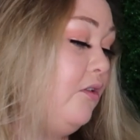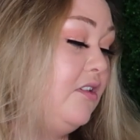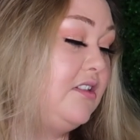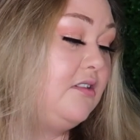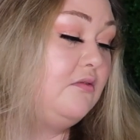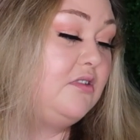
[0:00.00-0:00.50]

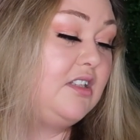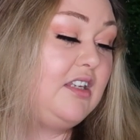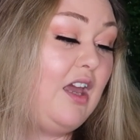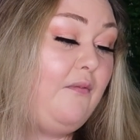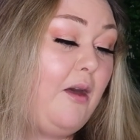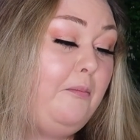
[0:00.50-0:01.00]
crystals
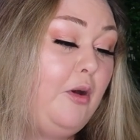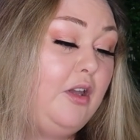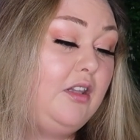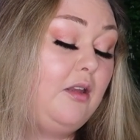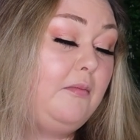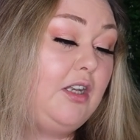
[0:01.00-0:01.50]
together and
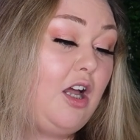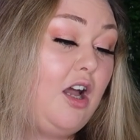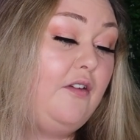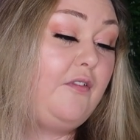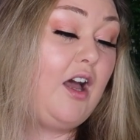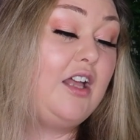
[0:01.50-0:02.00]
putting them in
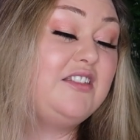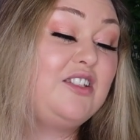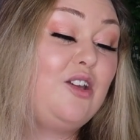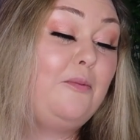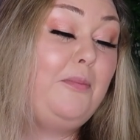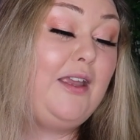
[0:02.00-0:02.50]
either under
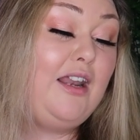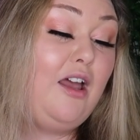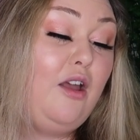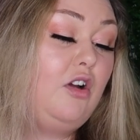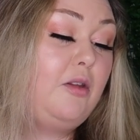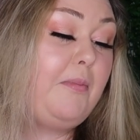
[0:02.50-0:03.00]
your
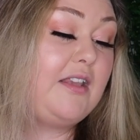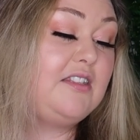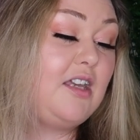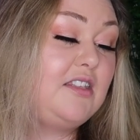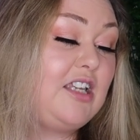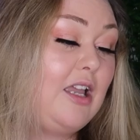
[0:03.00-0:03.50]
pillow or on the
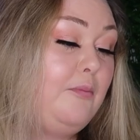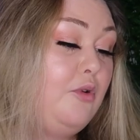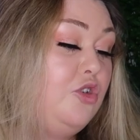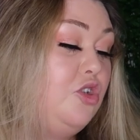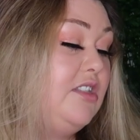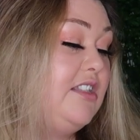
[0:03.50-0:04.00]
bedside table as you